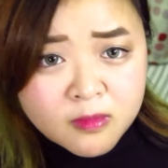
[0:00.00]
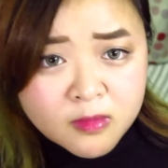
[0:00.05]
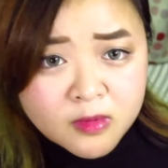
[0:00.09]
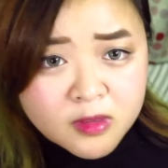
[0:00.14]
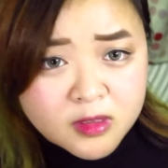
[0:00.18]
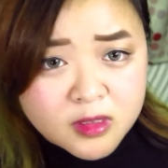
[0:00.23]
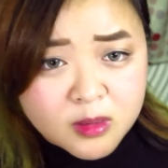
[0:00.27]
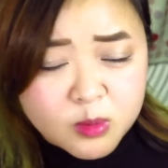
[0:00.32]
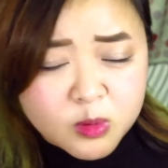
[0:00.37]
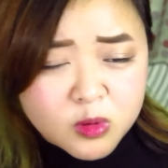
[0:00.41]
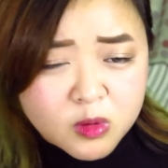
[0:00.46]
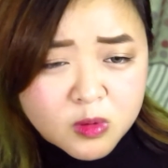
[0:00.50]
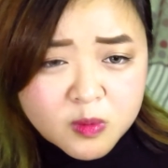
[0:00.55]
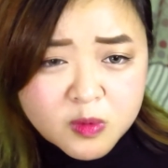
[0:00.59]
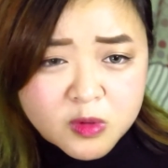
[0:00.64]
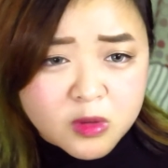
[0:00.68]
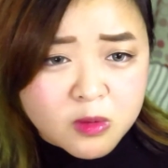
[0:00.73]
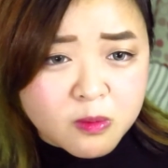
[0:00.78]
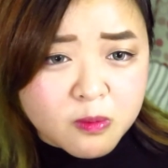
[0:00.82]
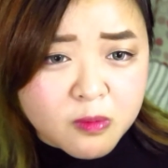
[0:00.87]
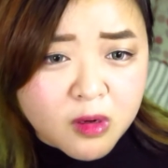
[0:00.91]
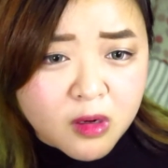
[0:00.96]

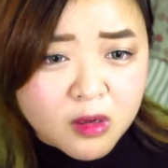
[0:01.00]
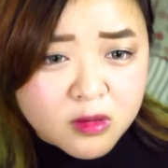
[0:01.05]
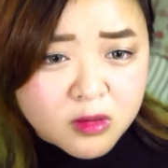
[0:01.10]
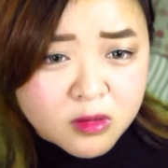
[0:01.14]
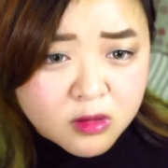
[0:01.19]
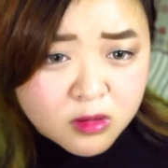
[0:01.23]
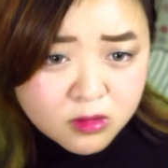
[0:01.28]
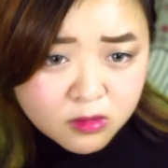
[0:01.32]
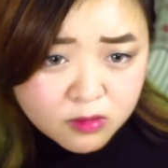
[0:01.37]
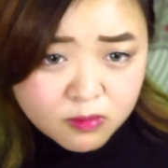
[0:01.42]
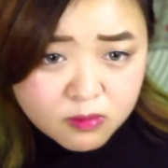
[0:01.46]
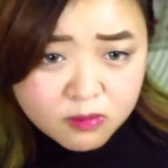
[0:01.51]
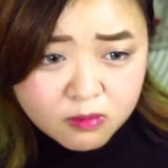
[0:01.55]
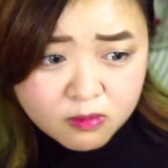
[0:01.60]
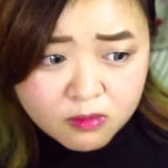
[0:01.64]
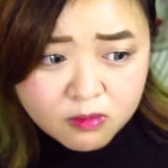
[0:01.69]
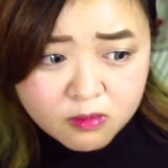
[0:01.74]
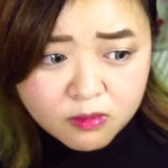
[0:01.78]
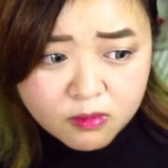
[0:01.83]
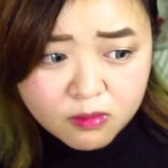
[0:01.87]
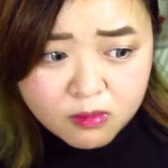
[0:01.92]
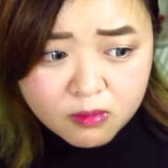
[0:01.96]
Subscription box
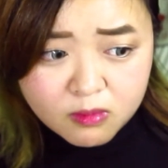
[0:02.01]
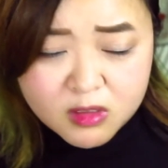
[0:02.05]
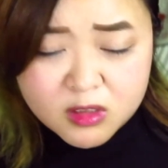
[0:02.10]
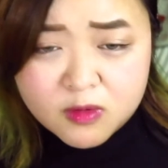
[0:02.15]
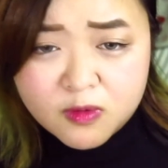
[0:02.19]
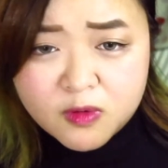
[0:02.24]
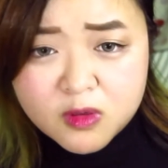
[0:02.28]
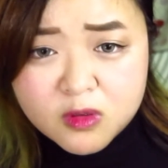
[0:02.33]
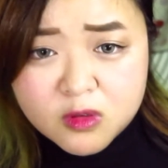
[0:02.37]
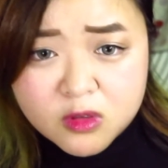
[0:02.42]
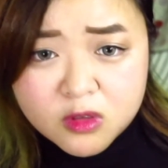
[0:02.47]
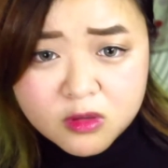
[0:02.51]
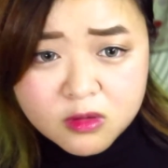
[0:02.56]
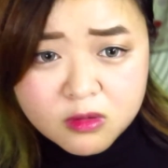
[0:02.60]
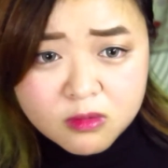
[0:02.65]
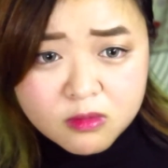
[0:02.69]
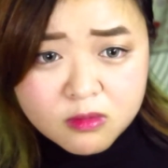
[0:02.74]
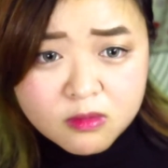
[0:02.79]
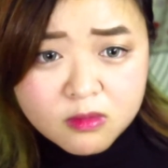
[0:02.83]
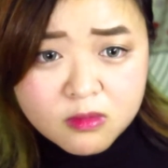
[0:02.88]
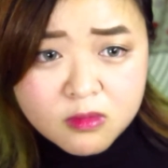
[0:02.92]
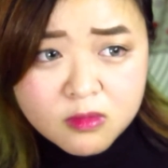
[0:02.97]

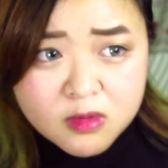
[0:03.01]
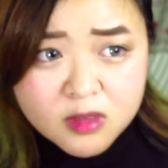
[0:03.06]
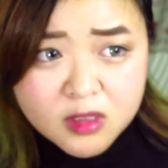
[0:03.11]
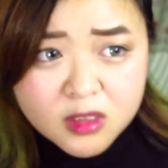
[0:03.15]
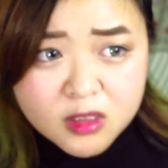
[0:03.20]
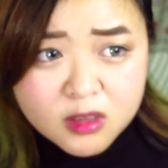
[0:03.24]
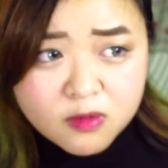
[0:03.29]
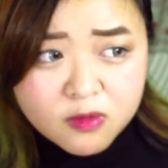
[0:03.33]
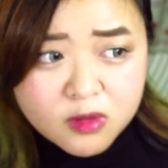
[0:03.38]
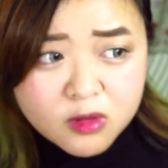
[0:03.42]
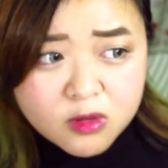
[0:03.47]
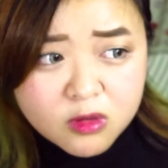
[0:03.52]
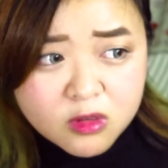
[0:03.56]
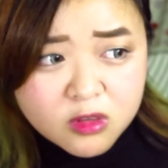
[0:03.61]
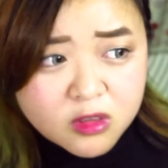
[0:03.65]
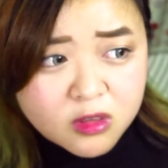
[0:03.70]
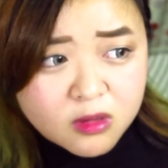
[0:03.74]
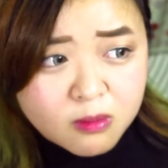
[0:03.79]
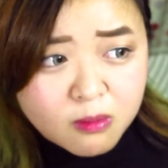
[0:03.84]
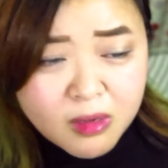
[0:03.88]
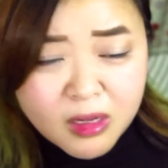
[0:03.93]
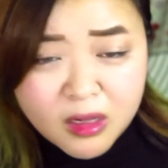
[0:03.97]
misfunction,
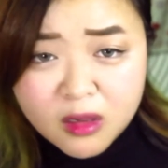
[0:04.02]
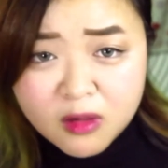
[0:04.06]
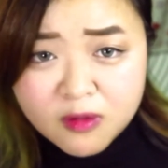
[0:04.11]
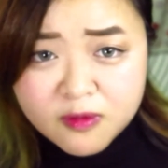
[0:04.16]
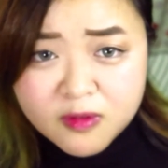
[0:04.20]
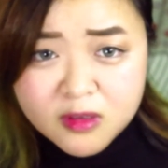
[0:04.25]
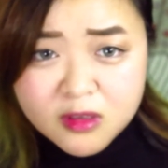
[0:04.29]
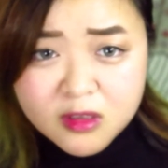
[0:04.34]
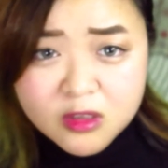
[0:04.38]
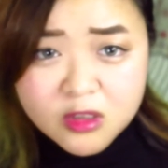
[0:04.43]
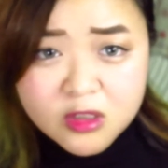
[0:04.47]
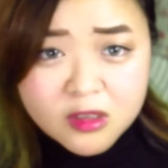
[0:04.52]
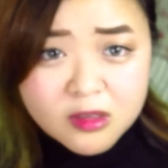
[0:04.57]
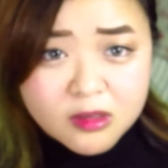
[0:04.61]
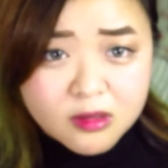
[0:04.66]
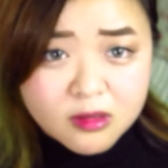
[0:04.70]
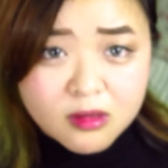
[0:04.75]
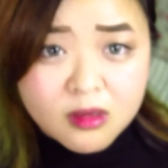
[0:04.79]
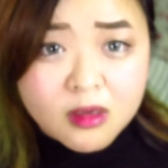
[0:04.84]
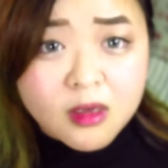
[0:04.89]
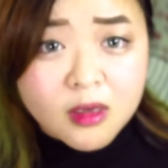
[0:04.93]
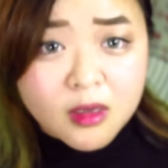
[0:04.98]
dysfunction,
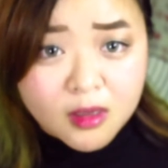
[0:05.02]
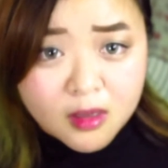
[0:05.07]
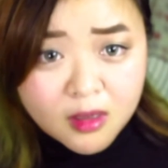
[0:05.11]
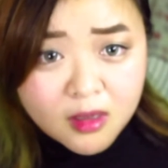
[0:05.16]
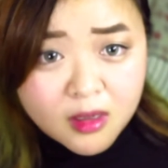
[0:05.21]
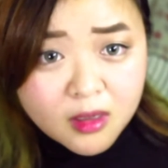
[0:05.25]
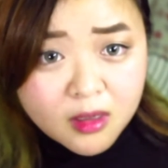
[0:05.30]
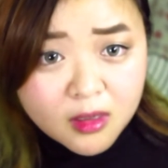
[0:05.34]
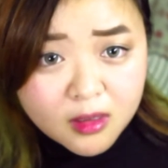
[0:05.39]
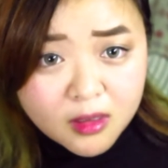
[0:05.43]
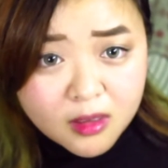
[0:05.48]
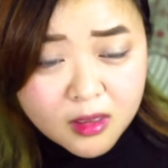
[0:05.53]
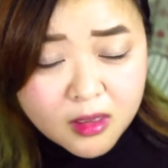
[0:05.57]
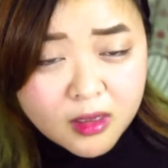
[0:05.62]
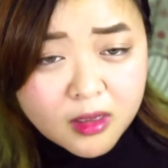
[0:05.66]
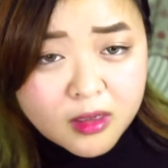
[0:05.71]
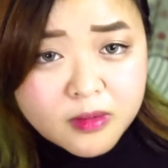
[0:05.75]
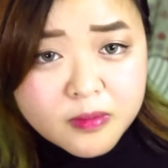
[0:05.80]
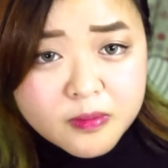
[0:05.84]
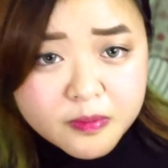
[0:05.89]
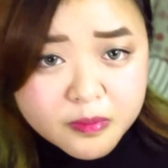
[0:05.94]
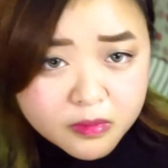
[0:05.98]
malfunction,
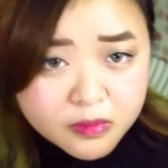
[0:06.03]
yeah.